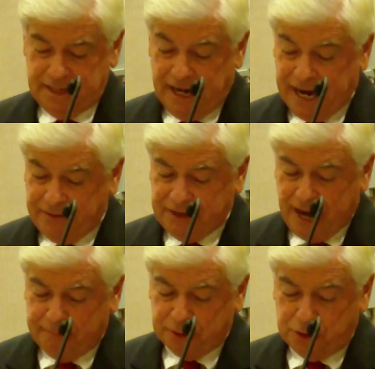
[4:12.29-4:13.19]
I had the
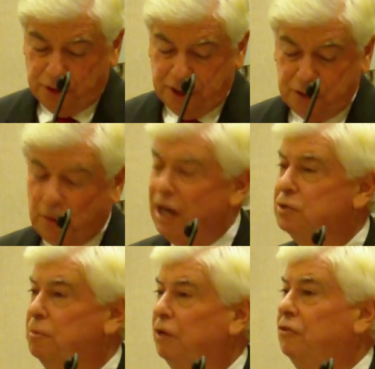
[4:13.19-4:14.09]
opportunity to
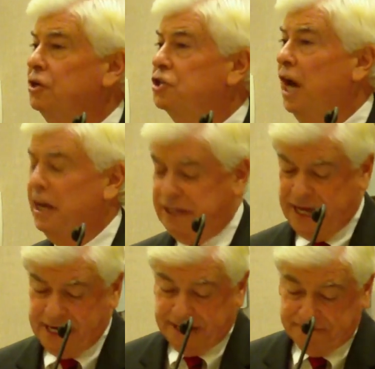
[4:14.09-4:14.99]
watch President John
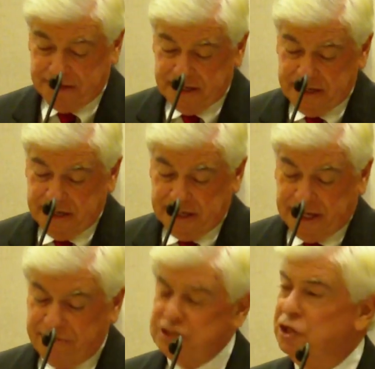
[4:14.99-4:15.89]
Kennedy
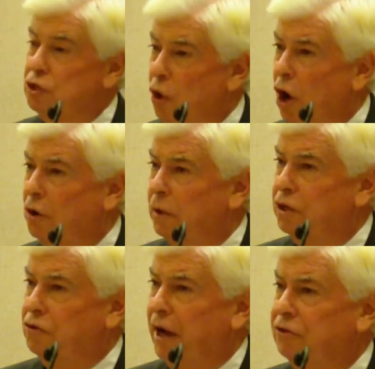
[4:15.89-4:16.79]
give his inaugural
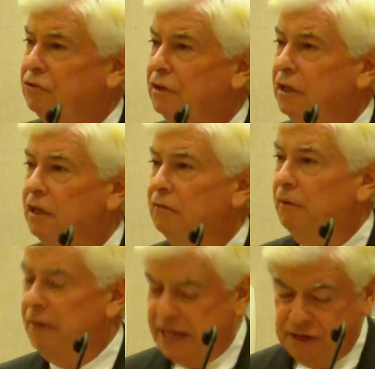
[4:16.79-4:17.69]
address
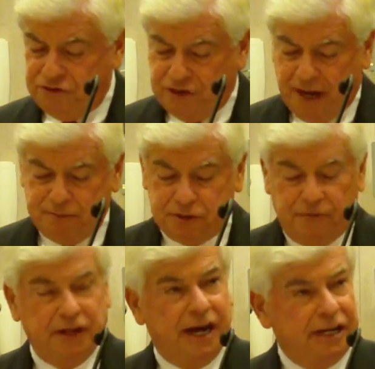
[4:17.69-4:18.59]
from the east steps
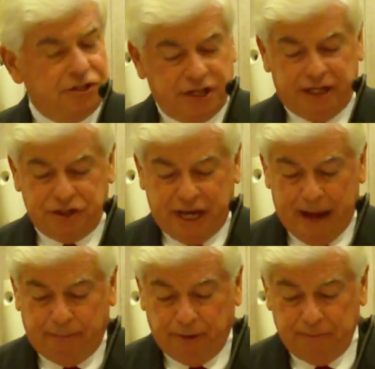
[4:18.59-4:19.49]
of the United States
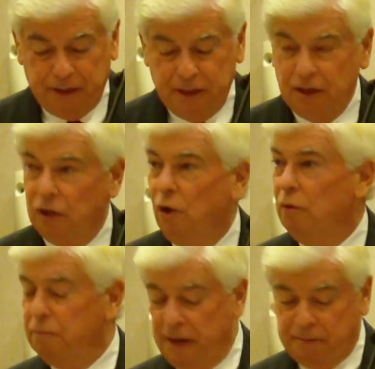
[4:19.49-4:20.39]
Capitol,
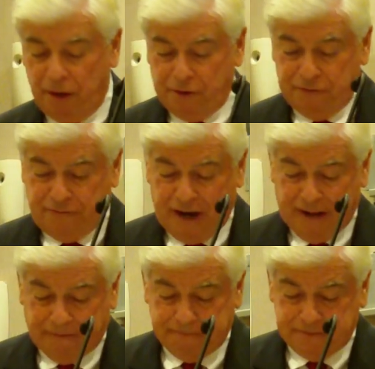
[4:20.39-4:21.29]
along with my mother and
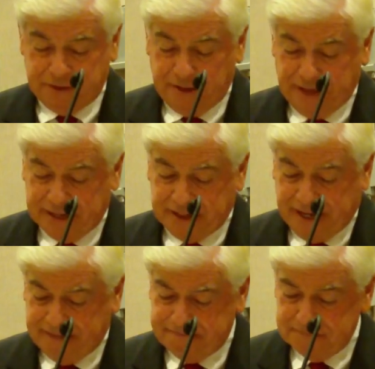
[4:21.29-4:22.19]
father sitting that
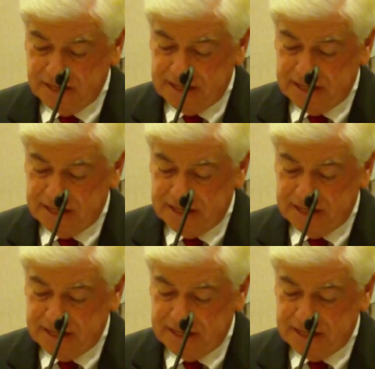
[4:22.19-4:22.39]
day,